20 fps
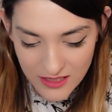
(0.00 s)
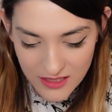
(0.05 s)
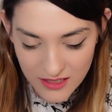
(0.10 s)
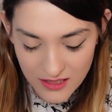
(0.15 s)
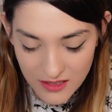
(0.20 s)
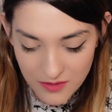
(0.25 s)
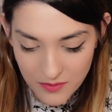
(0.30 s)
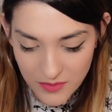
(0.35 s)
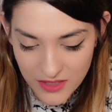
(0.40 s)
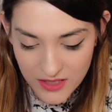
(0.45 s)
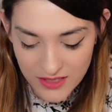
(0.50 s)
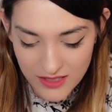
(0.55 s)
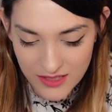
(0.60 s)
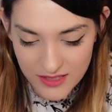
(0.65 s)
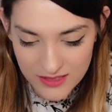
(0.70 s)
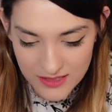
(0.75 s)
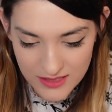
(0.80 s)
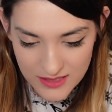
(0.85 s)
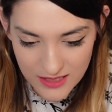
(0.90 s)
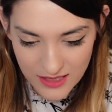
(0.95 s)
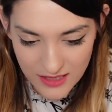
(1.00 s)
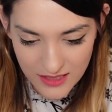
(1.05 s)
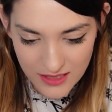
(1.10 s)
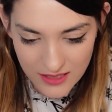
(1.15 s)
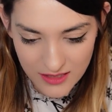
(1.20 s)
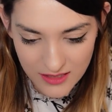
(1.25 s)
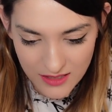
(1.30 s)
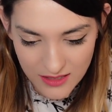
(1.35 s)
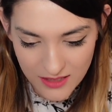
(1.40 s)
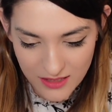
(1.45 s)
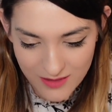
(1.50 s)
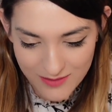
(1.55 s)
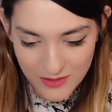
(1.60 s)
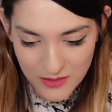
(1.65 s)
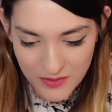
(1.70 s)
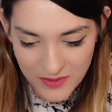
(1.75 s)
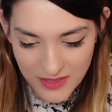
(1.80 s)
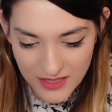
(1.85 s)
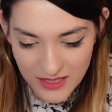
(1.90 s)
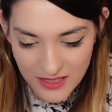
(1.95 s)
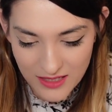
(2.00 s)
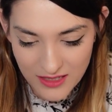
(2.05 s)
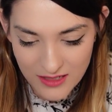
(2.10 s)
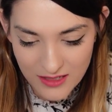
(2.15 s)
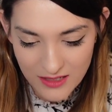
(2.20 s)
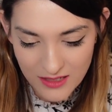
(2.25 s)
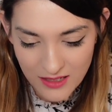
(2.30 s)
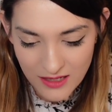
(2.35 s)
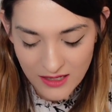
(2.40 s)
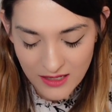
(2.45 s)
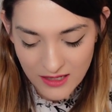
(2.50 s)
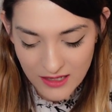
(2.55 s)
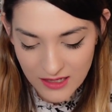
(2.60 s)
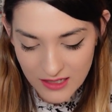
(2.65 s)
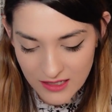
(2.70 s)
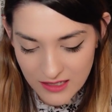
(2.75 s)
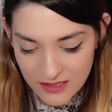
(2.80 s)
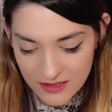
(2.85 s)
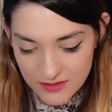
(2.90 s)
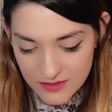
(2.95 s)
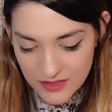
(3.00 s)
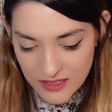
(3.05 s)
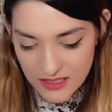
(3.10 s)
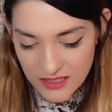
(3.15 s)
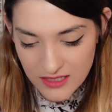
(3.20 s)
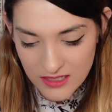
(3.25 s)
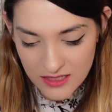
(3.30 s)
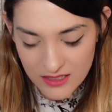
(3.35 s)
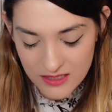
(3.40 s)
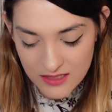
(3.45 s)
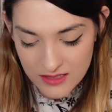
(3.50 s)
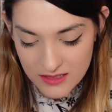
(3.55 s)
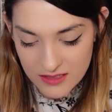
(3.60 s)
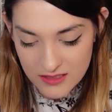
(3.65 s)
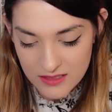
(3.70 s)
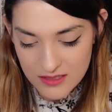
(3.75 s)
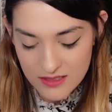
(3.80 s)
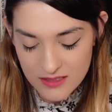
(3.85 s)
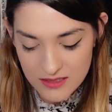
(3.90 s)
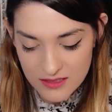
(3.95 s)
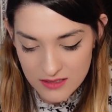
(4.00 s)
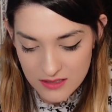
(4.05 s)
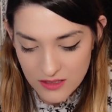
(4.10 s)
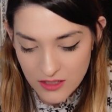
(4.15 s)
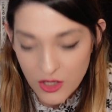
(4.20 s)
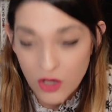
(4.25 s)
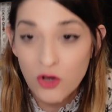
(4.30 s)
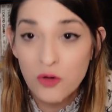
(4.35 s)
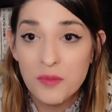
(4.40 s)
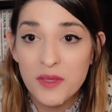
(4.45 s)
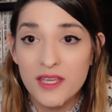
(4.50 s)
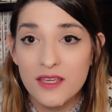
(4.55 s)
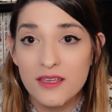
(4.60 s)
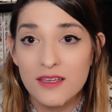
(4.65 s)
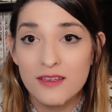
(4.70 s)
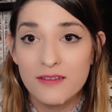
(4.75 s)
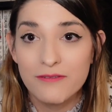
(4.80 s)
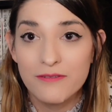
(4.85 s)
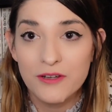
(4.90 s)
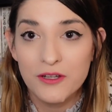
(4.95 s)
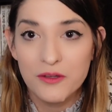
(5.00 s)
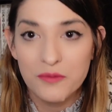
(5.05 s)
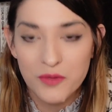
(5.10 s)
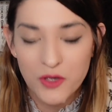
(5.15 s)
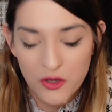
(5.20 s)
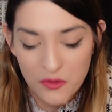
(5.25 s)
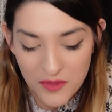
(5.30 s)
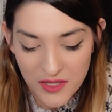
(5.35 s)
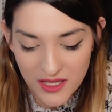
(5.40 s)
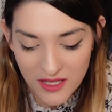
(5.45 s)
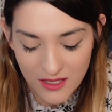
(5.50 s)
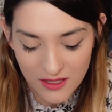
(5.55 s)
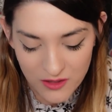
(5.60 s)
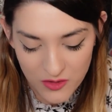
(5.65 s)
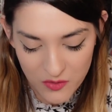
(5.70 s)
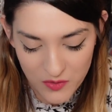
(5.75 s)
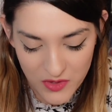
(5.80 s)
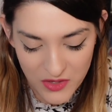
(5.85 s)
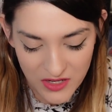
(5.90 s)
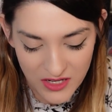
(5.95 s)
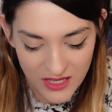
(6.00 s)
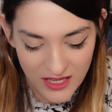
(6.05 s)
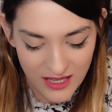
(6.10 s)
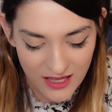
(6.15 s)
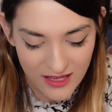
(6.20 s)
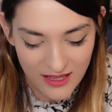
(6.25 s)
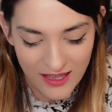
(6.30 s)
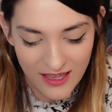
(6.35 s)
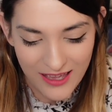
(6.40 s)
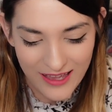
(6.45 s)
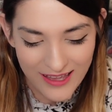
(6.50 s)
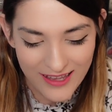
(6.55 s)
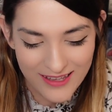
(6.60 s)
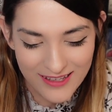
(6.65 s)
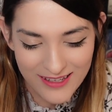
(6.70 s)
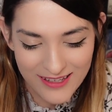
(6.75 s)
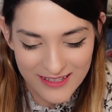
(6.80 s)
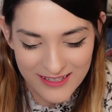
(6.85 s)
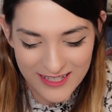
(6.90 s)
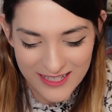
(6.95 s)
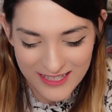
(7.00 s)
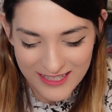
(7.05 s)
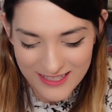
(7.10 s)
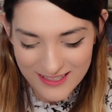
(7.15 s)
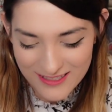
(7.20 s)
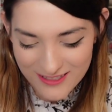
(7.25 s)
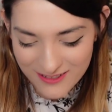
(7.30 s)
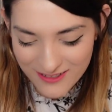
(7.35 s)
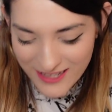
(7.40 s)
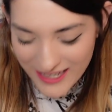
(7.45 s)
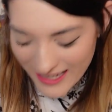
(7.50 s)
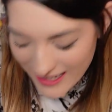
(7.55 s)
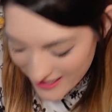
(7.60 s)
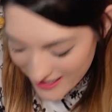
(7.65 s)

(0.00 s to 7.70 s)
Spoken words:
then my second enamel pen is Komi from Komi Can't Communicate, and she has little